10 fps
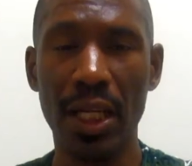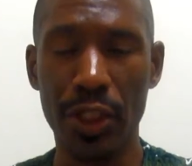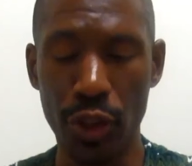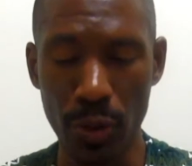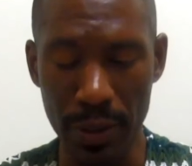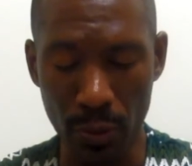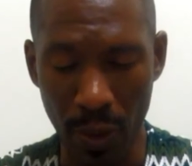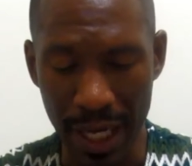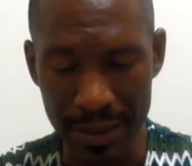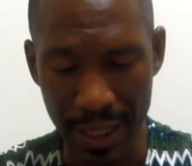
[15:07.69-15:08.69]
You're
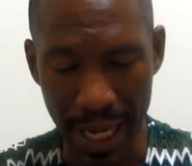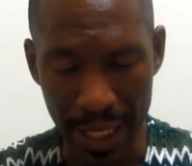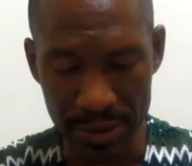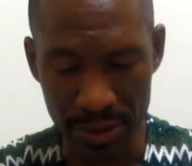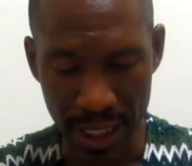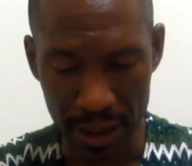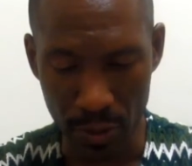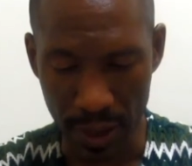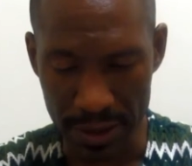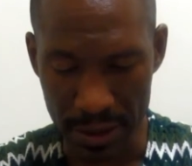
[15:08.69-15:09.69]
required to answer that
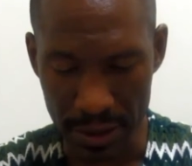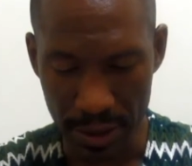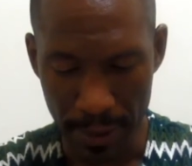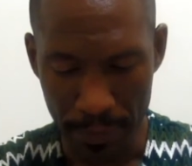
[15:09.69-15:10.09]
question,